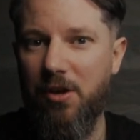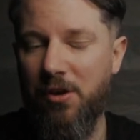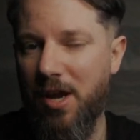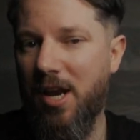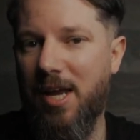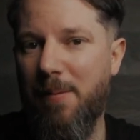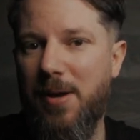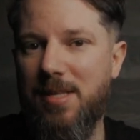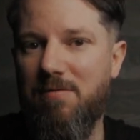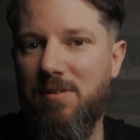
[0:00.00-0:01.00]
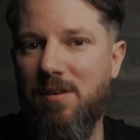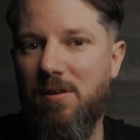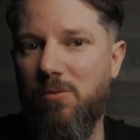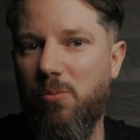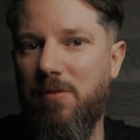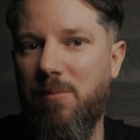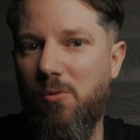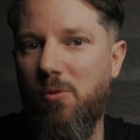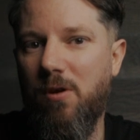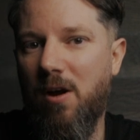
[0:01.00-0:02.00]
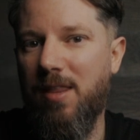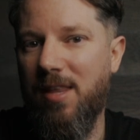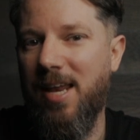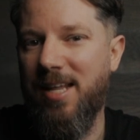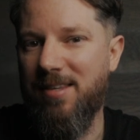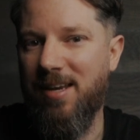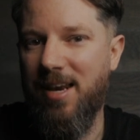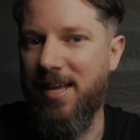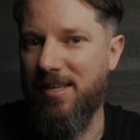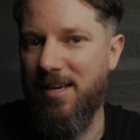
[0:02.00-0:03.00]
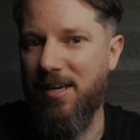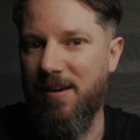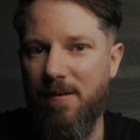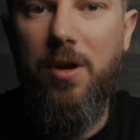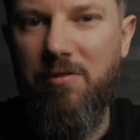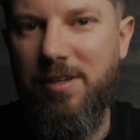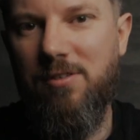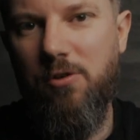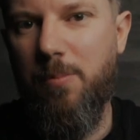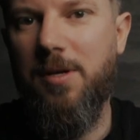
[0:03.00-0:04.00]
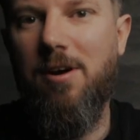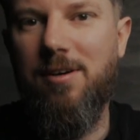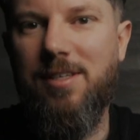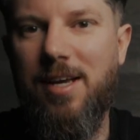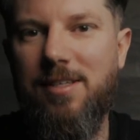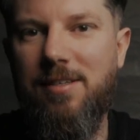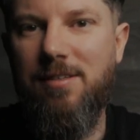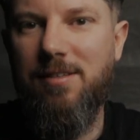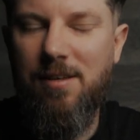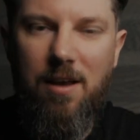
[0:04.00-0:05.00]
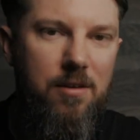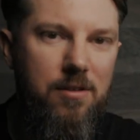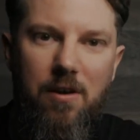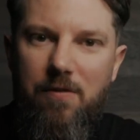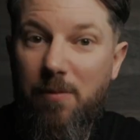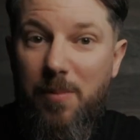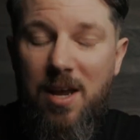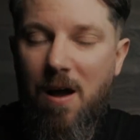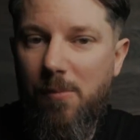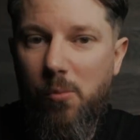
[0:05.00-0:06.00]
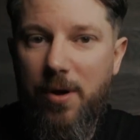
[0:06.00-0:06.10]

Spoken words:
you're going to get better results with the more light the lens can let in. When you're in super dark settings, so for me, I'm a